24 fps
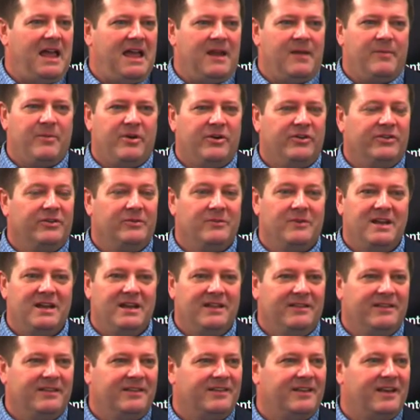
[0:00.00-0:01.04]
And a person
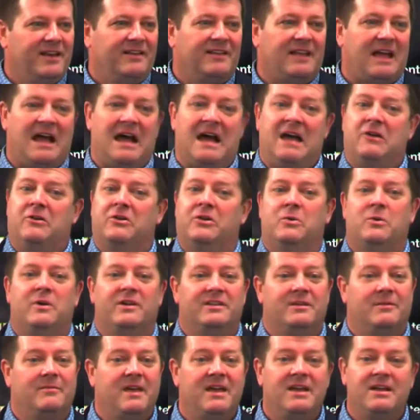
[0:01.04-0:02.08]
reading this says, I don't know
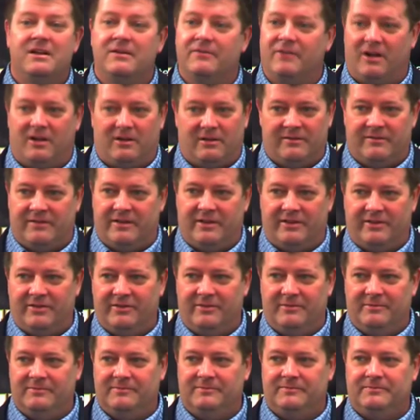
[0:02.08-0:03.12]
what to make of all of
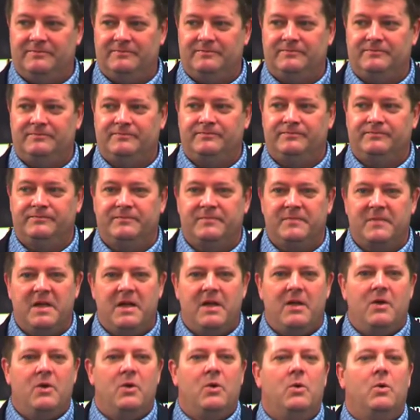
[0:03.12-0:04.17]
this.
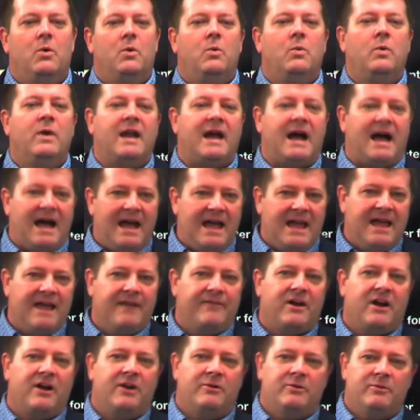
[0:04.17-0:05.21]
What I
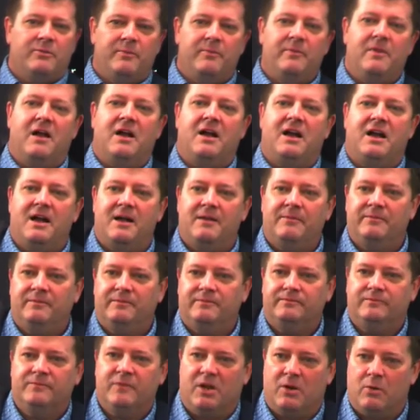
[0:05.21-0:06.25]
have our, you
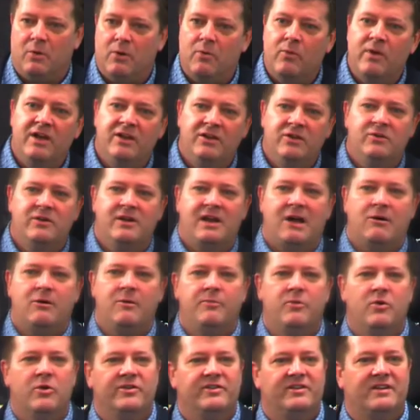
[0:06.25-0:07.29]
know, what we do in our
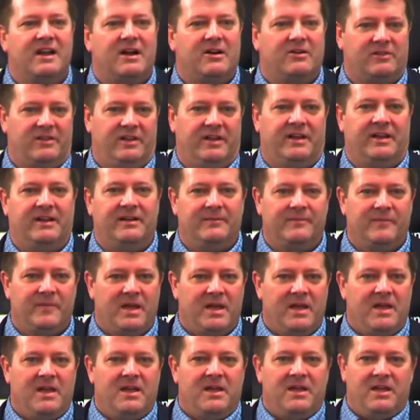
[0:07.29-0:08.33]
reports in our clinic
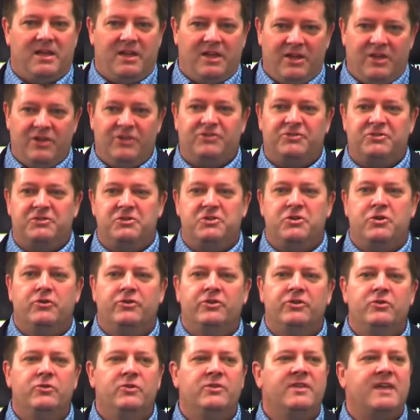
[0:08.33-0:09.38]
is
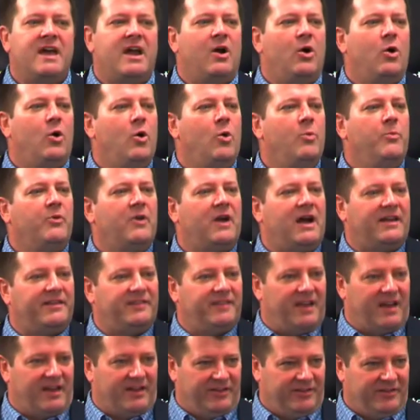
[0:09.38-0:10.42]
you're doing that whole
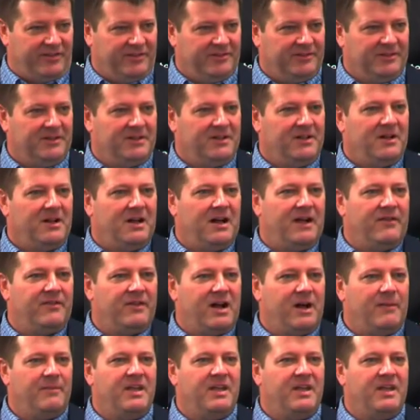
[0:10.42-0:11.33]
process of